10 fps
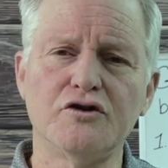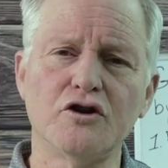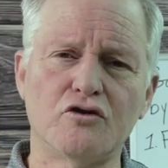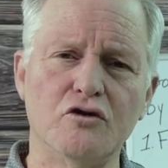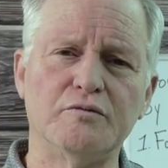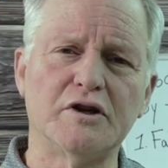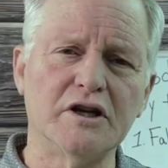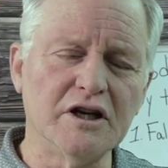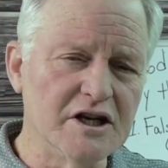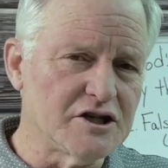the group to
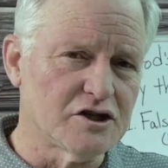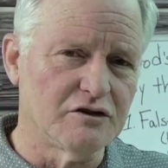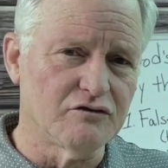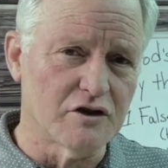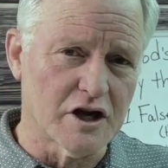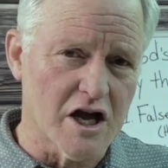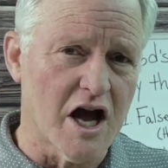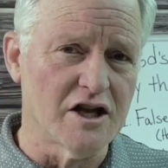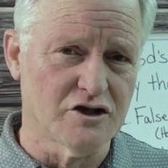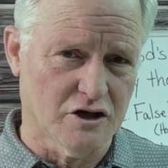listen for the
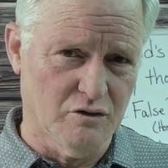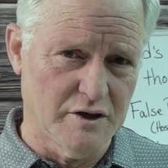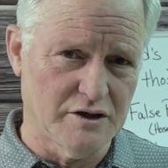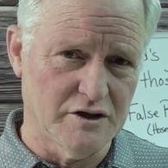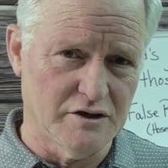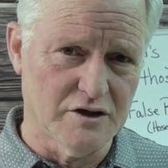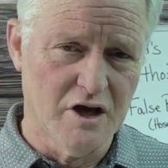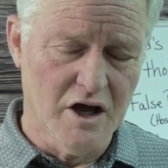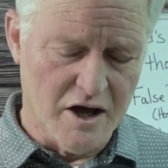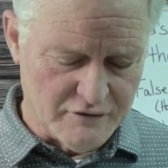consequences
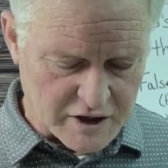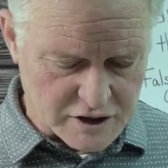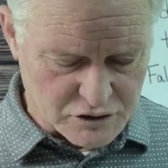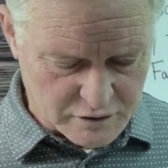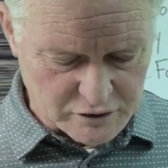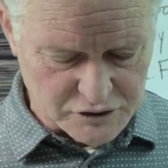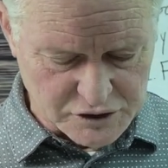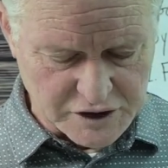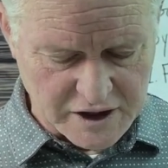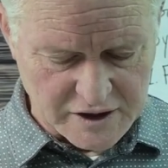of Israel's
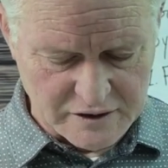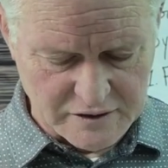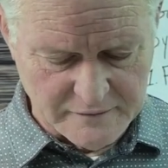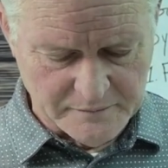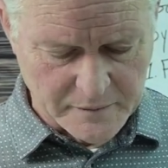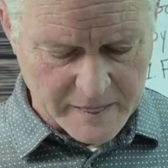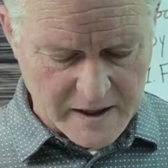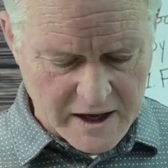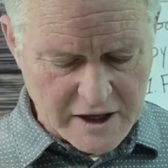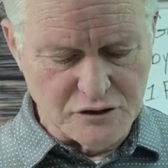sin.
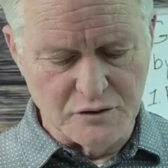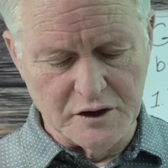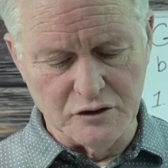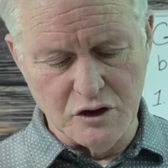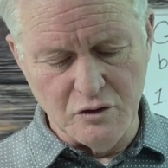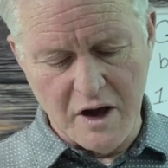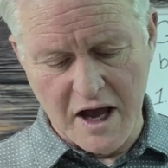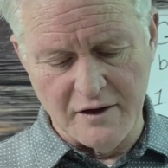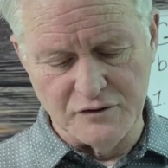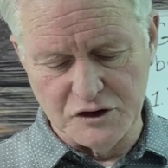Israel, you
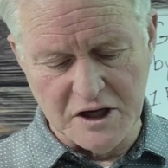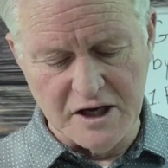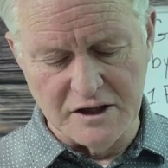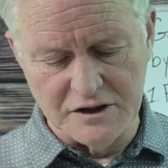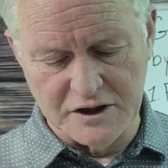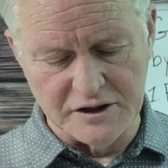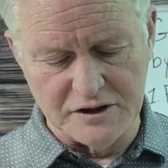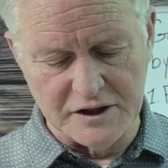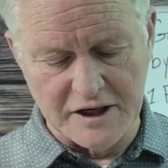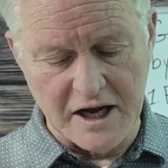have sinned since
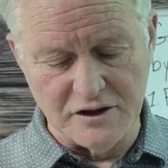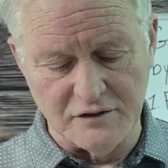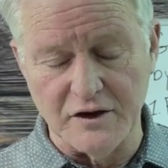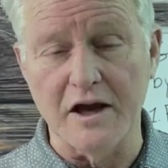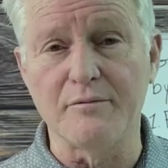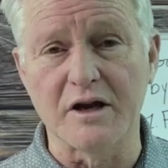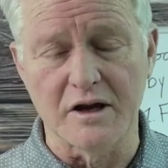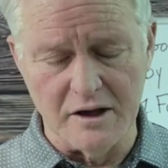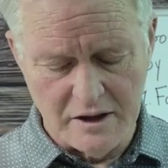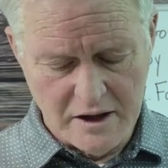the days of
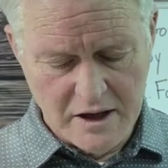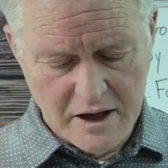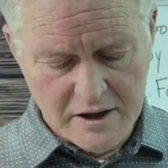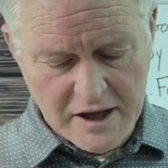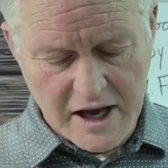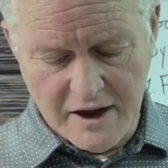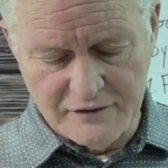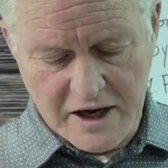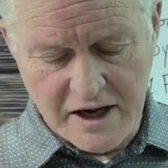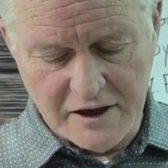Gibeah. They have
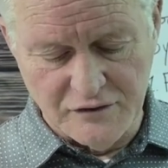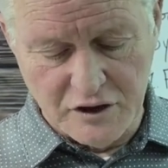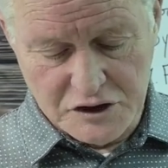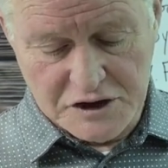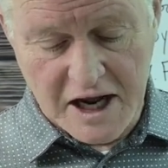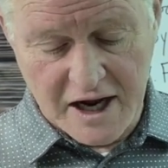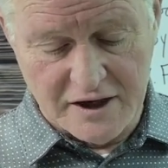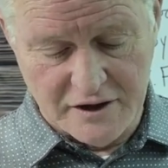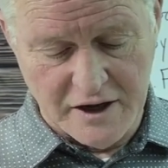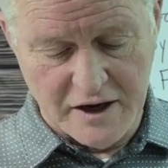taken their stand
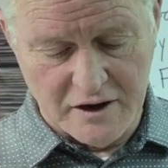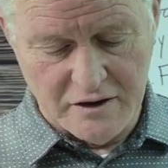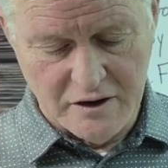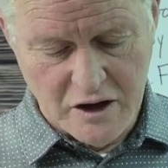there.